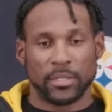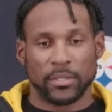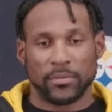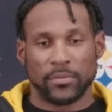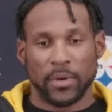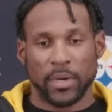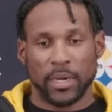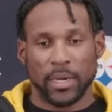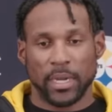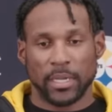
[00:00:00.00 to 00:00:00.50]
Chris, it's
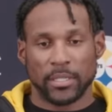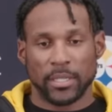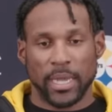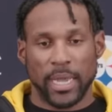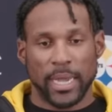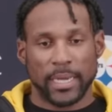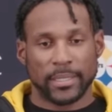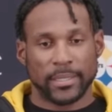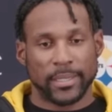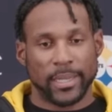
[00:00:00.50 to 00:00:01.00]
funny that you
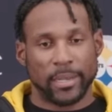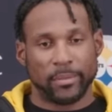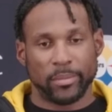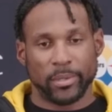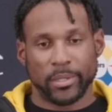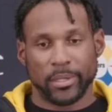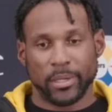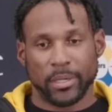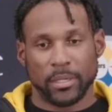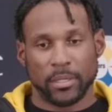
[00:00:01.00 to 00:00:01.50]
asked that
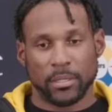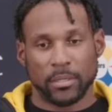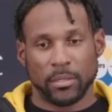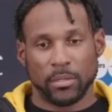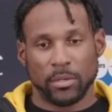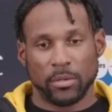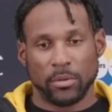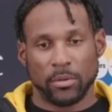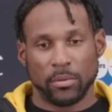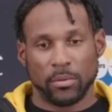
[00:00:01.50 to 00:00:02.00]
because,
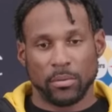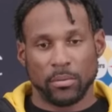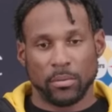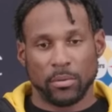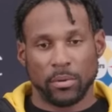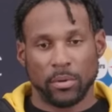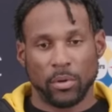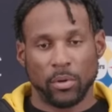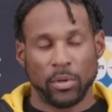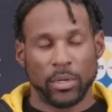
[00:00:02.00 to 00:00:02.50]
you know,
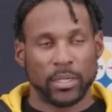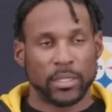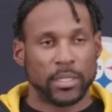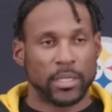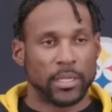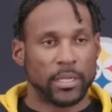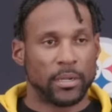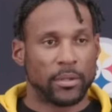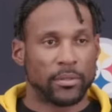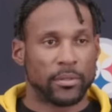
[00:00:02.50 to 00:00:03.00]
going
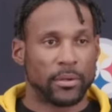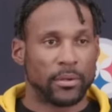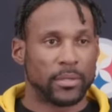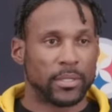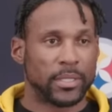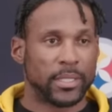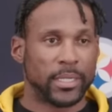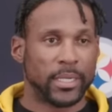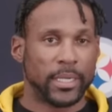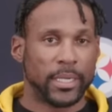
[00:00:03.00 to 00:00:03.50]
into year
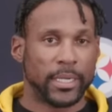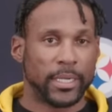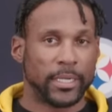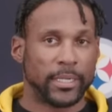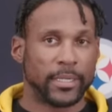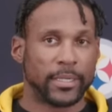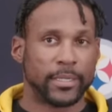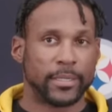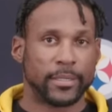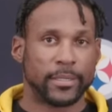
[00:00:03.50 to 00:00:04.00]

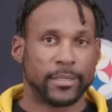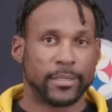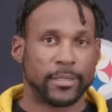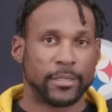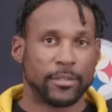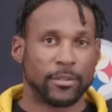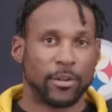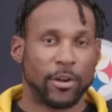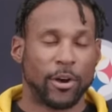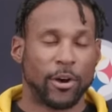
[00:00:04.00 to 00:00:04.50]
thirteen,
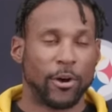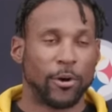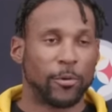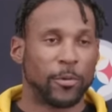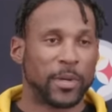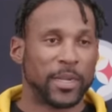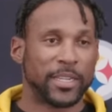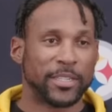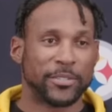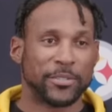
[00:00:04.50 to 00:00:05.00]
you know, I
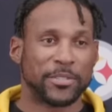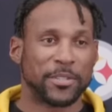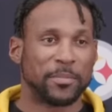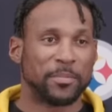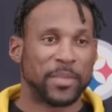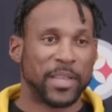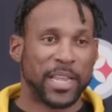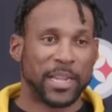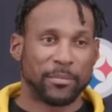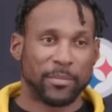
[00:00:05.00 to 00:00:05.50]
always used to
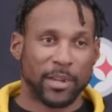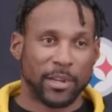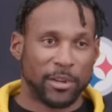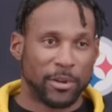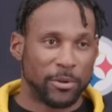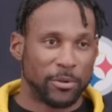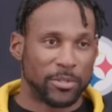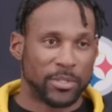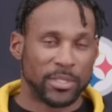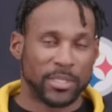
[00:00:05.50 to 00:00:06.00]
beg my
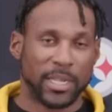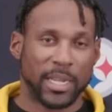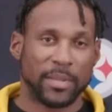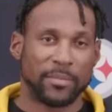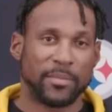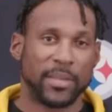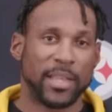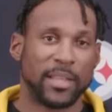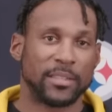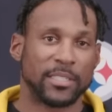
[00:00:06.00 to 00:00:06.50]
coaches,
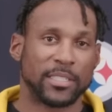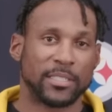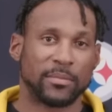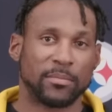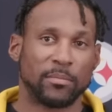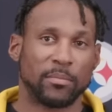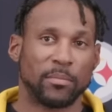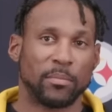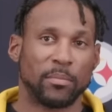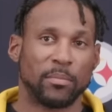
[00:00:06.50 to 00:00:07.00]
like, man,
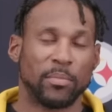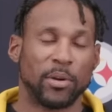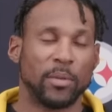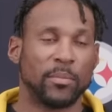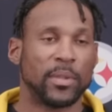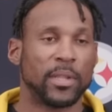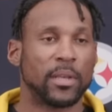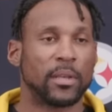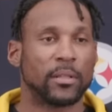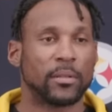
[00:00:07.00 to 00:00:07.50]
just
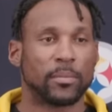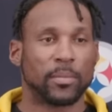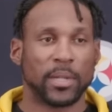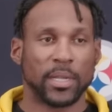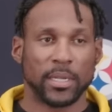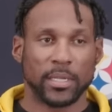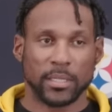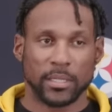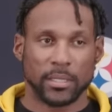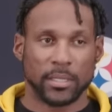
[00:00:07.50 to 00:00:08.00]
put me other
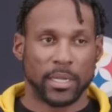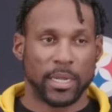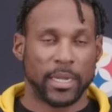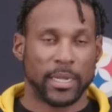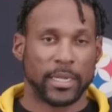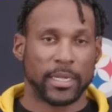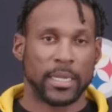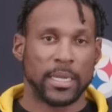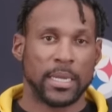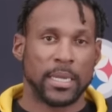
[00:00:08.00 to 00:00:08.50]
places,
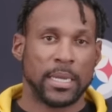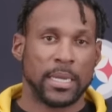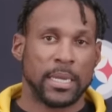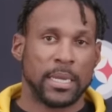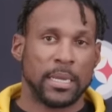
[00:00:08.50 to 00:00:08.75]
like,